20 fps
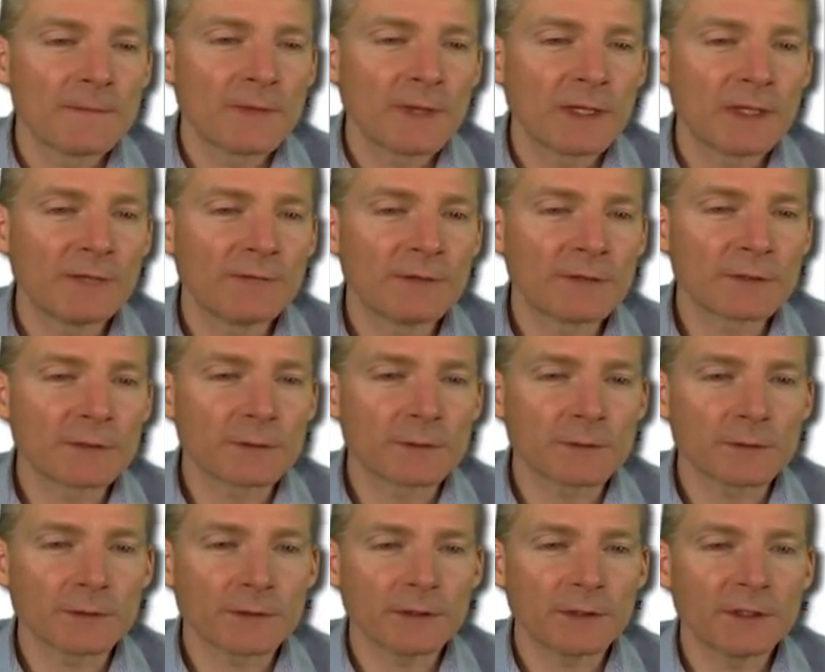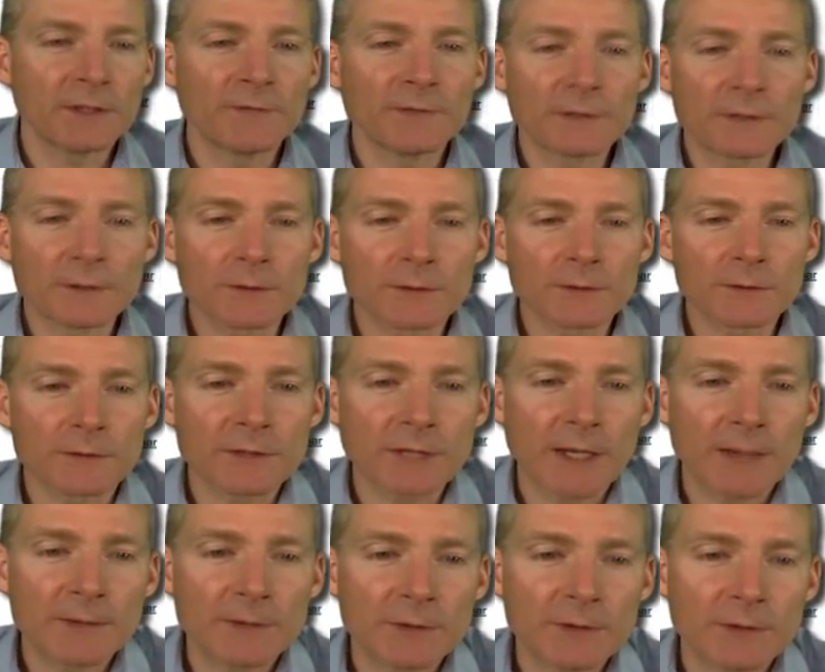Individuals with
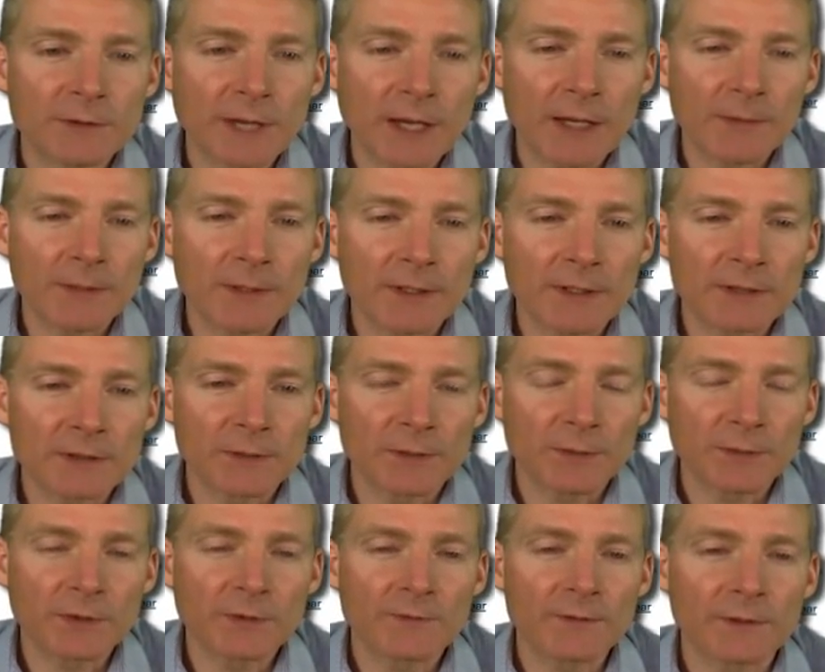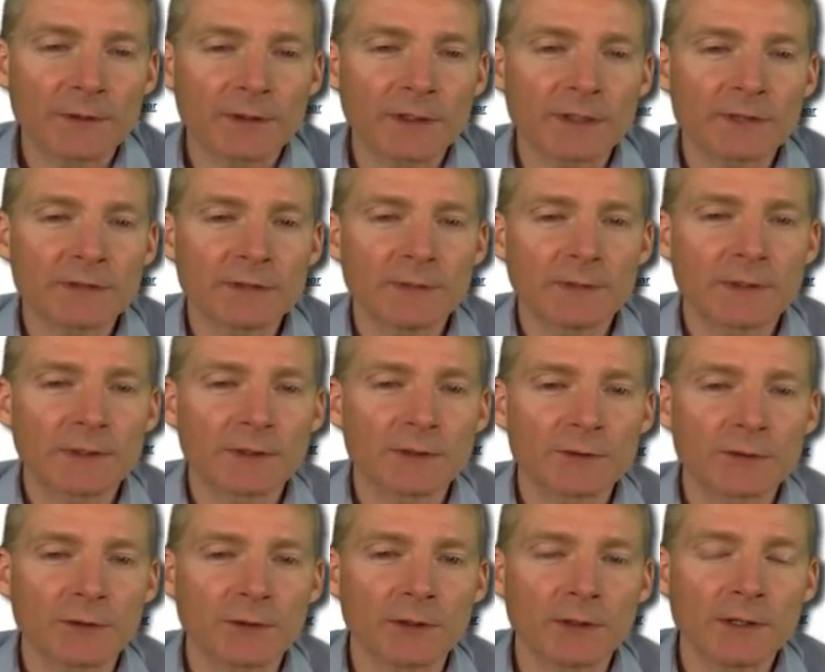type 2 diabetes improved their glycemic
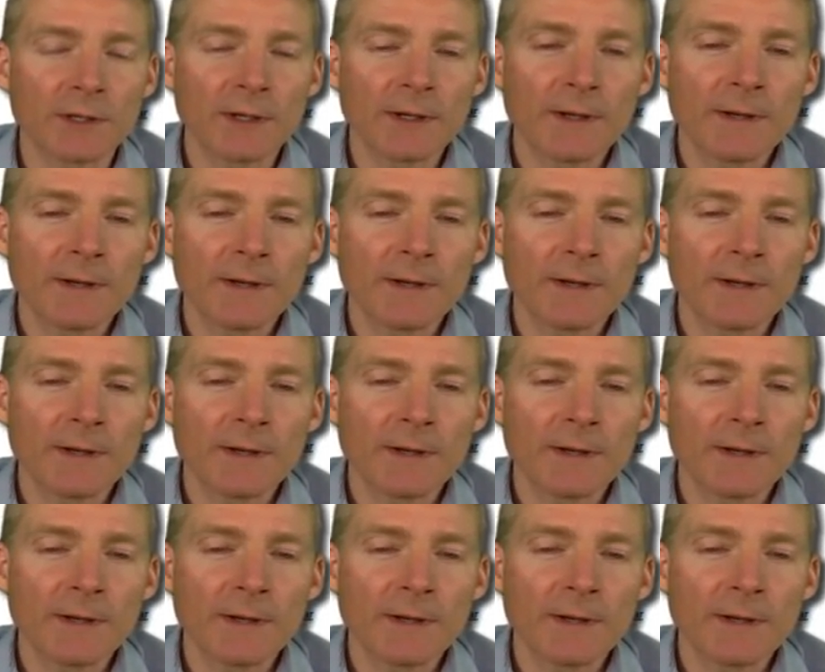control